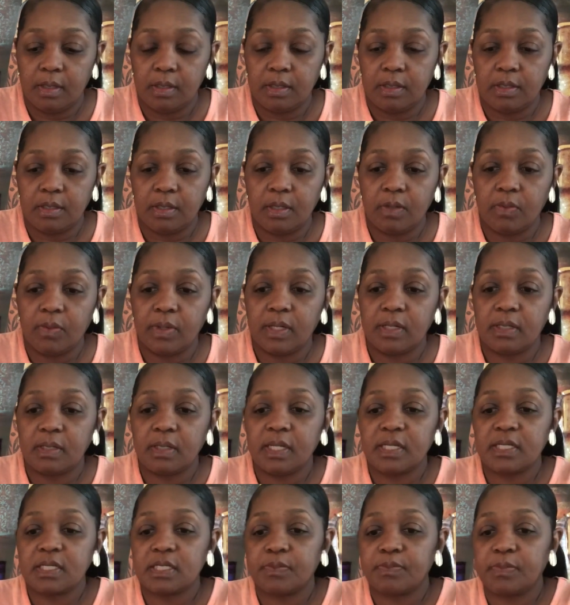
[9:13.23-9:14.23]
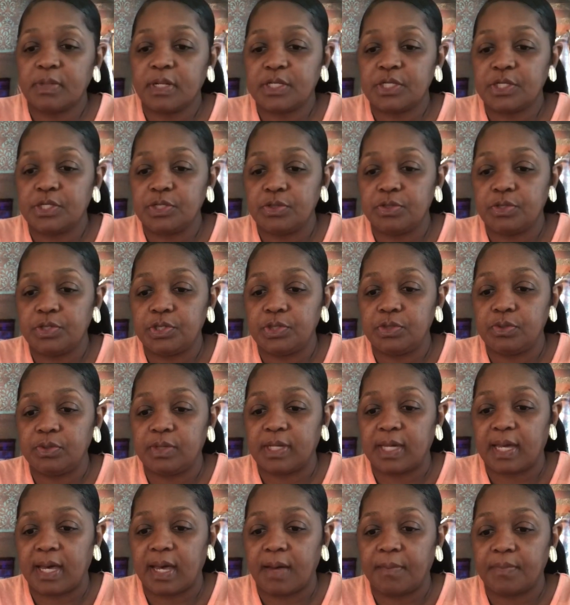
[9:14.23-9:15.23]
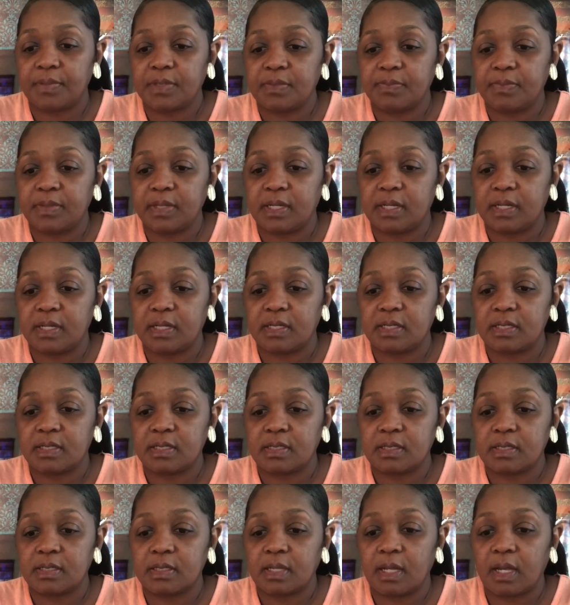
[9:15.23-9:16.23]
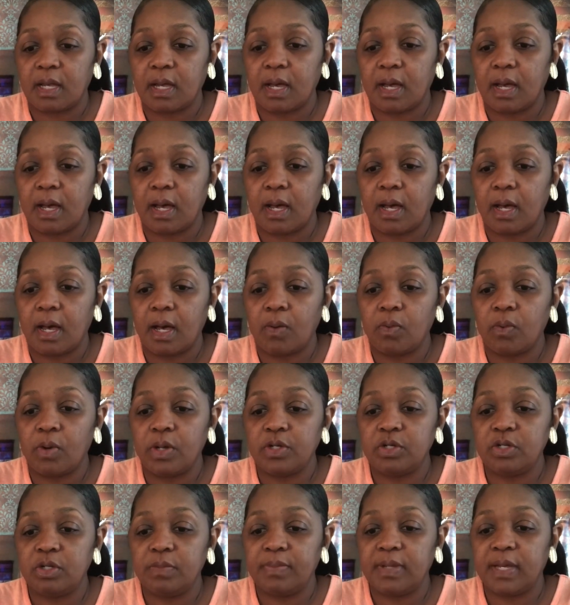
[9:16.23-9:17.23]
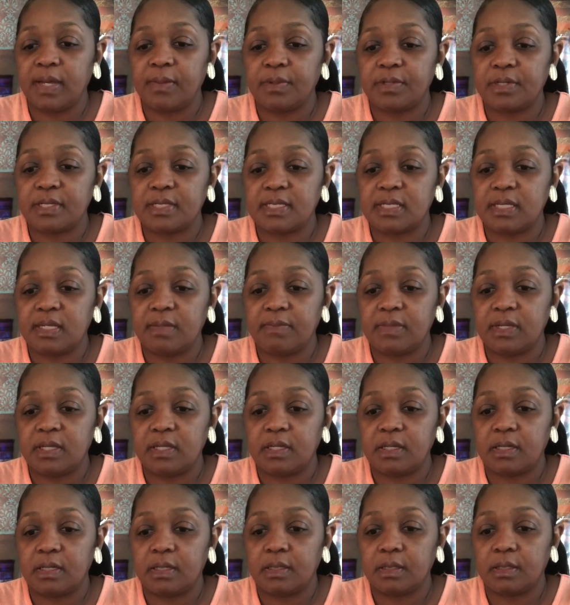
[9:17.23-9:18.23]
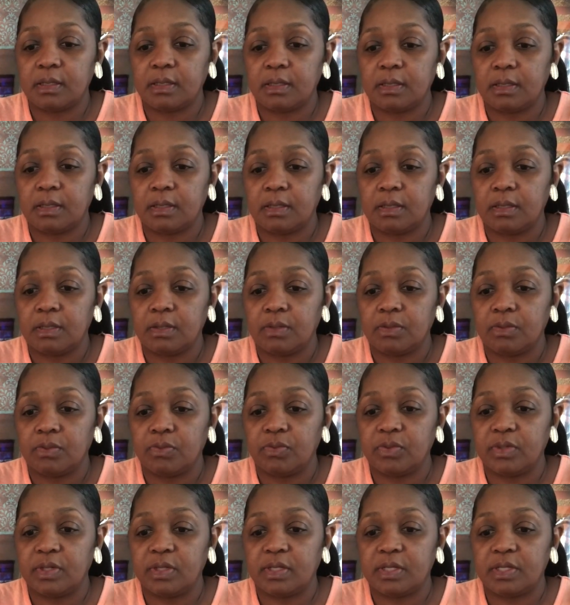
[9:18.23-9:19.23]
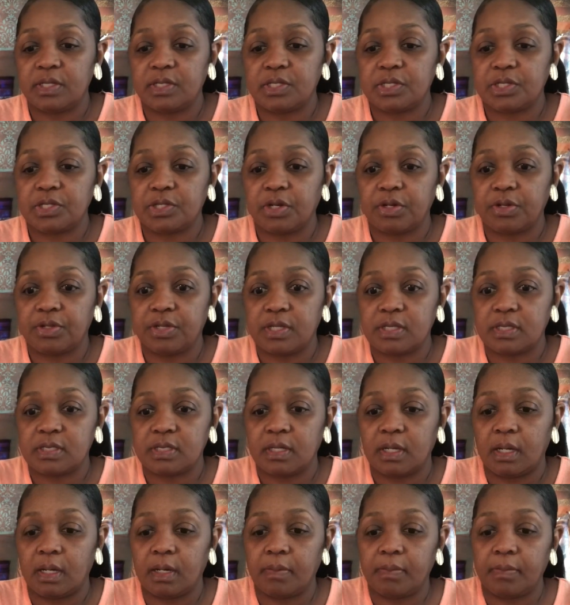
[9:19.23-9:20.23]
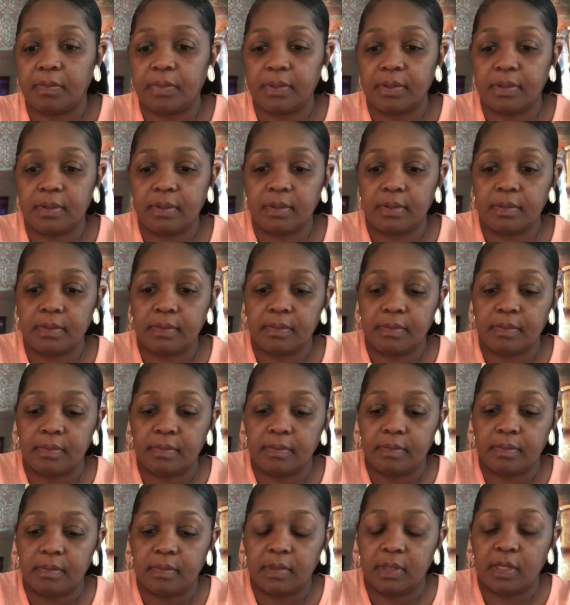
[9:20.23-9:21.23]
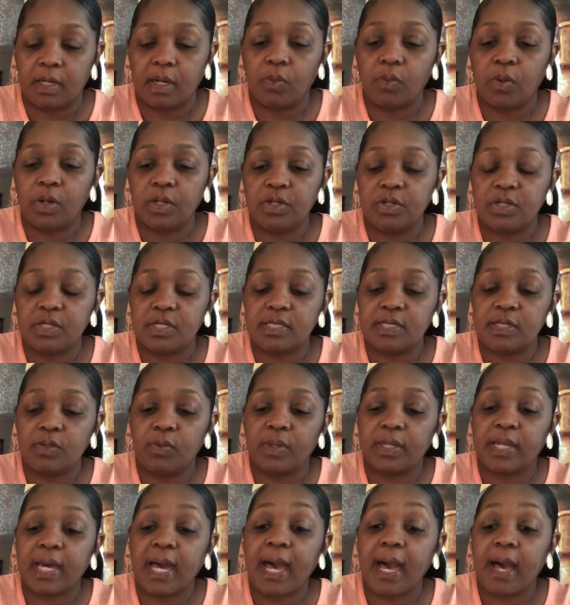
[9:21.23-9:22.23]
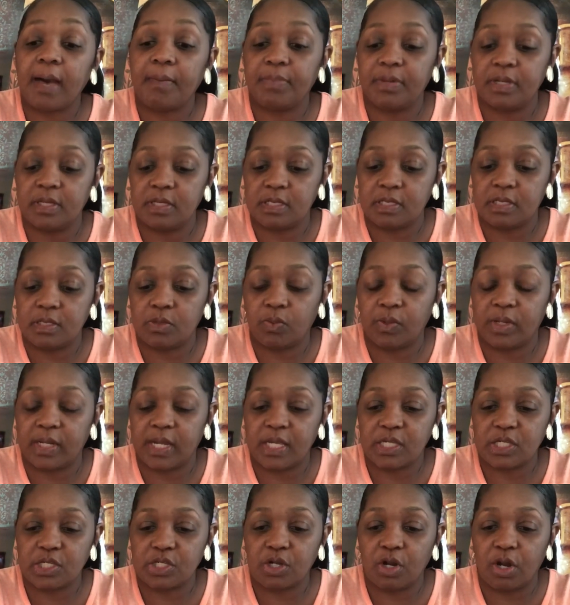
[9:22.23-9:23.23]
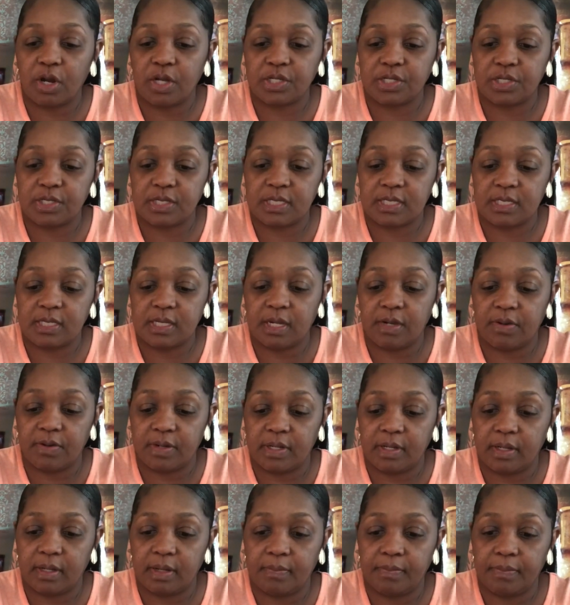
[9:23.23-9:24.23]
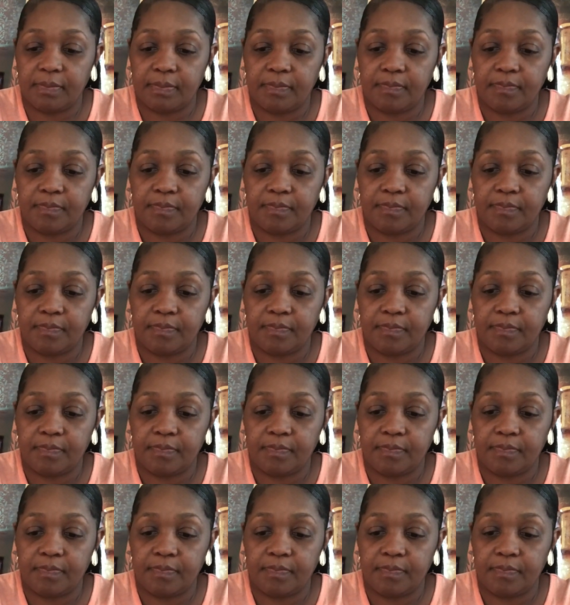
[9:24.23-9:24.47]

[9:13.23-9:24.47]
You know what, let's do 2 caps, because I want you to be able to see me really stir this up. And I want you to see what happens when I start to stir it up.